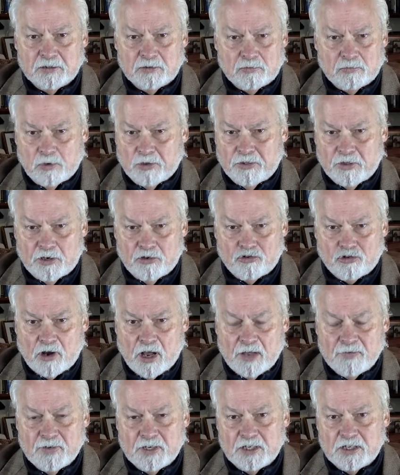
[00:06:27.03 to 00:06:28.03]
within
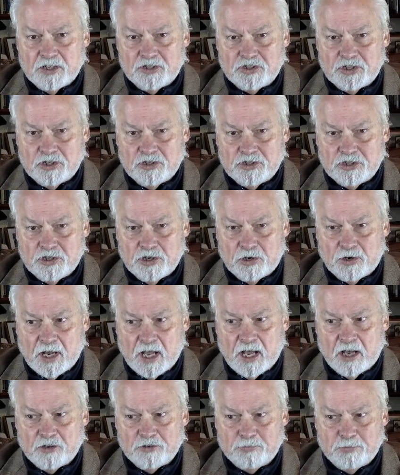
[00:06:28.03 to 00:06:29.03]
driving distance of your
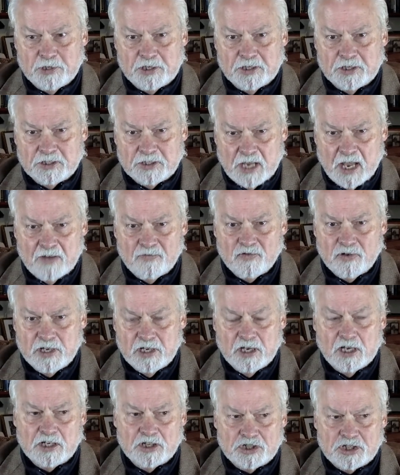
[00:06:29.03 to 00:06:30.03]
house, because every
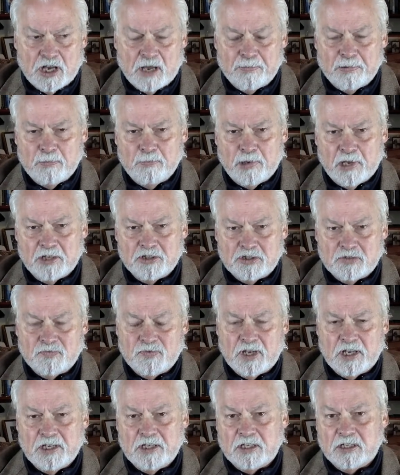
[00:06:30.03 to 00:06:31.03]
gun shop in
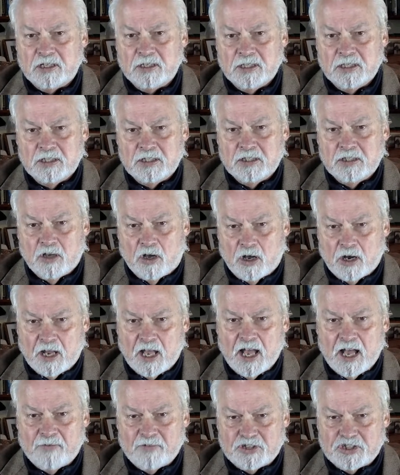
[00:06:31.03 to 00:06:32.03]
Pennsylvania ought to
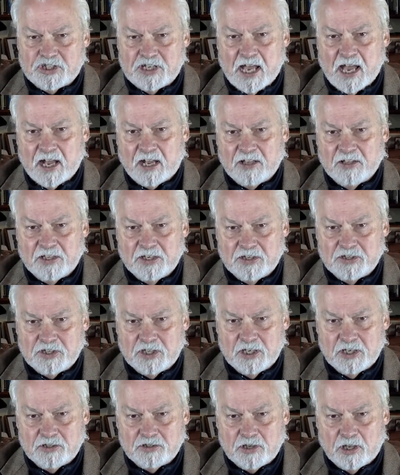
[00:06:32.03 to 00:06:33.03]
have a stack of these
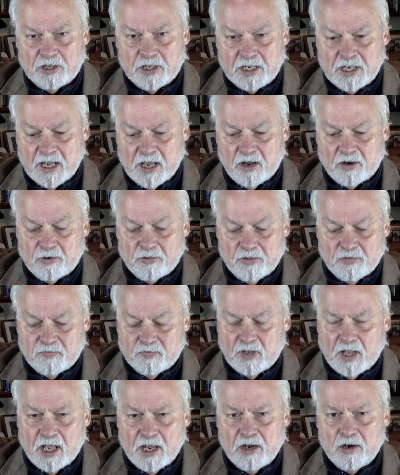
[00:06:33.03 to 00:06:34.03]
things on the counter. The
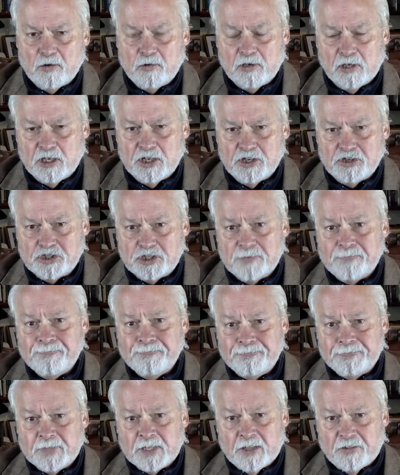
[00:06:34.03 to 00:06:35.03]
flyer lists
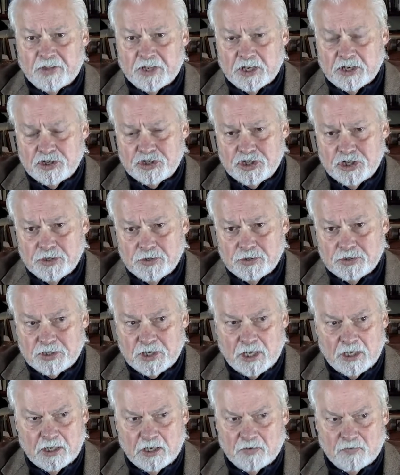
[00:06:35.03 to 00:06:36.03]
the issues,
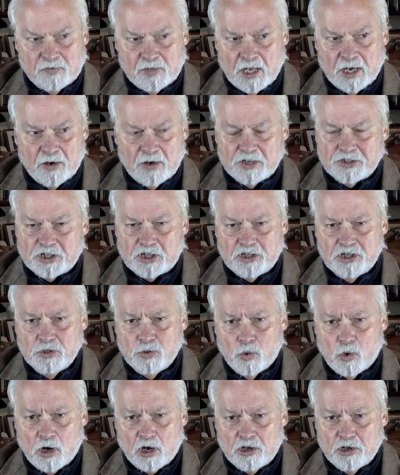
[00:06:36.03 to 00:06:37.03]
and the flyer has a
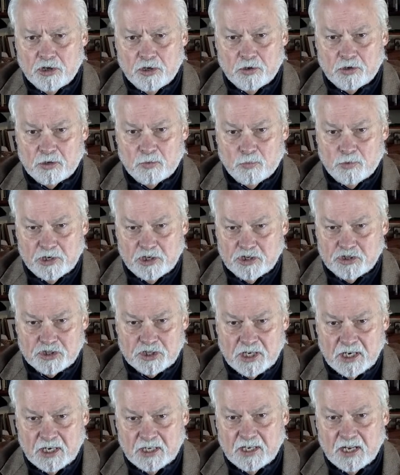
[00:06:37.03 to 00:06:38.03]
QR code. And when you
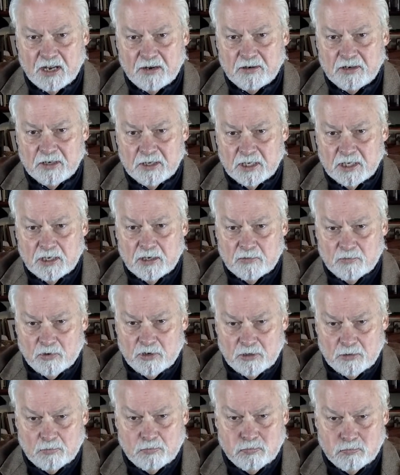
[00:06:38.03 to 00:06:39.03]
scan that,
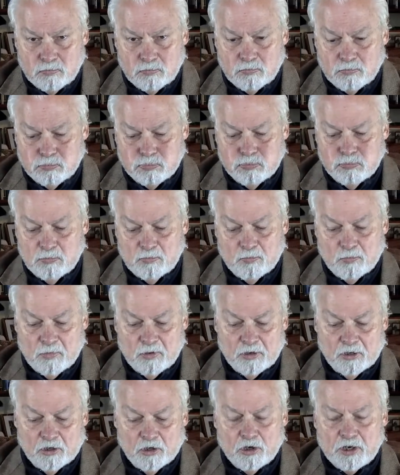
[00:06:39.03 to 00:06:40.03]
when you
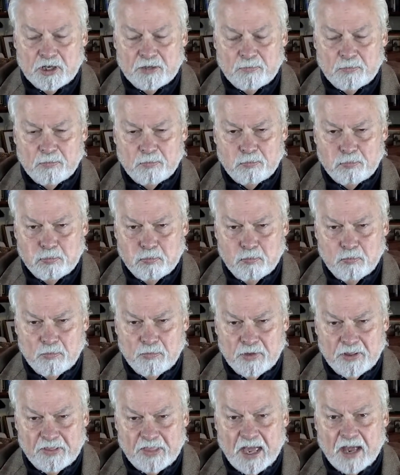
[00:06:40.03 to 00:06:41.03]
look at
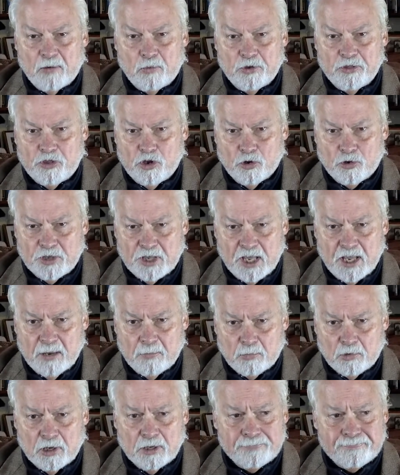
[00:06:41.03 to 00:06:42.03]
that with your
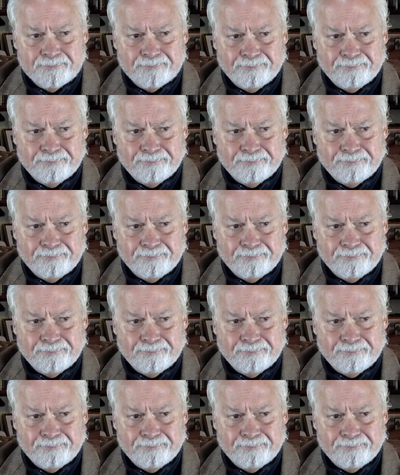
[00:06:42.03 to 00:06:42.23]
camera,